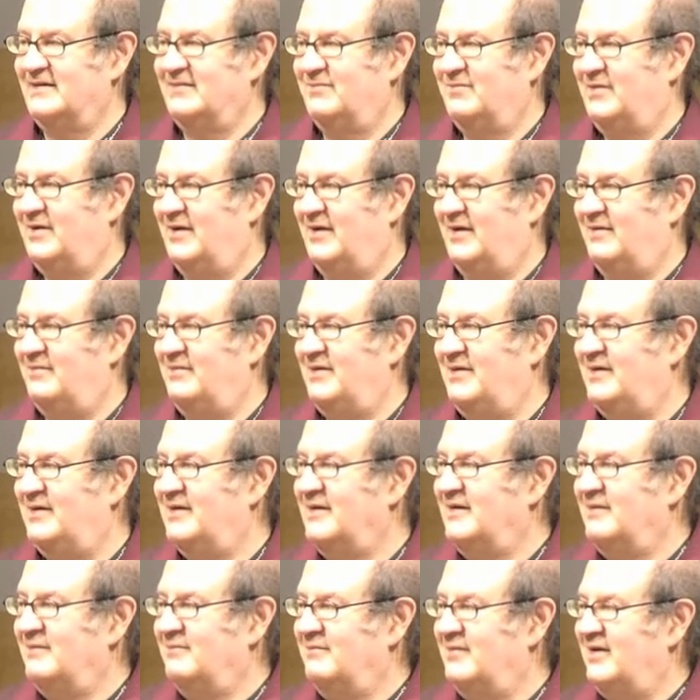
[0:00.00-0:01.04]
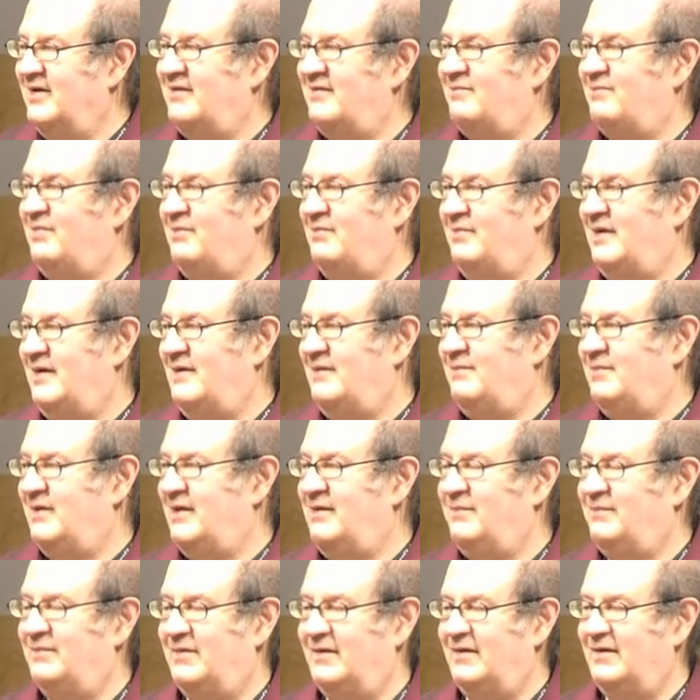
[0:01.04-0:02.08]
But I mean, many
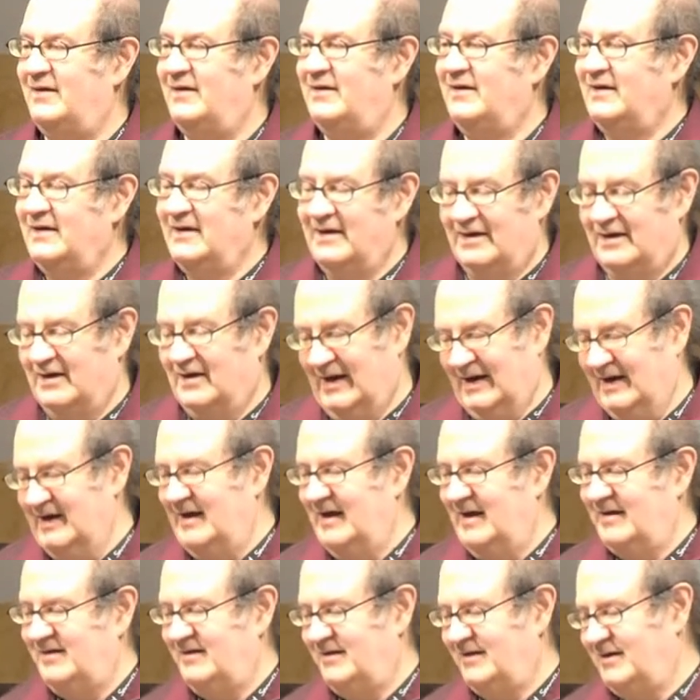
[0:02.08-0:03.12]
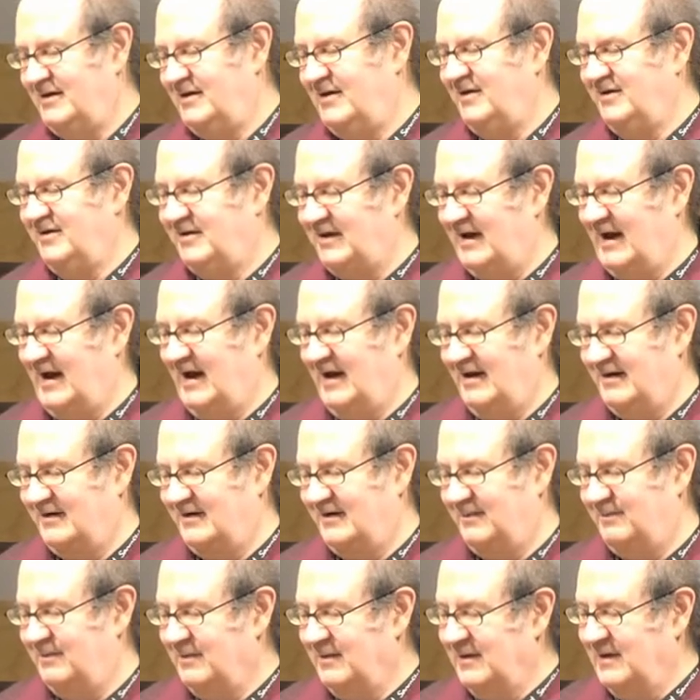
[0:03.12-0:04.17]
people, unless you use it as
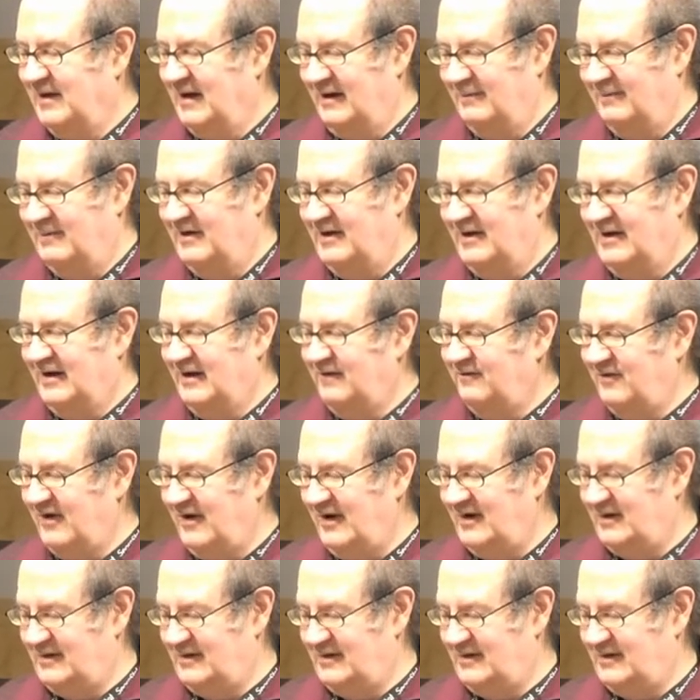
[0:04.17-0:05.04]
I mean, I've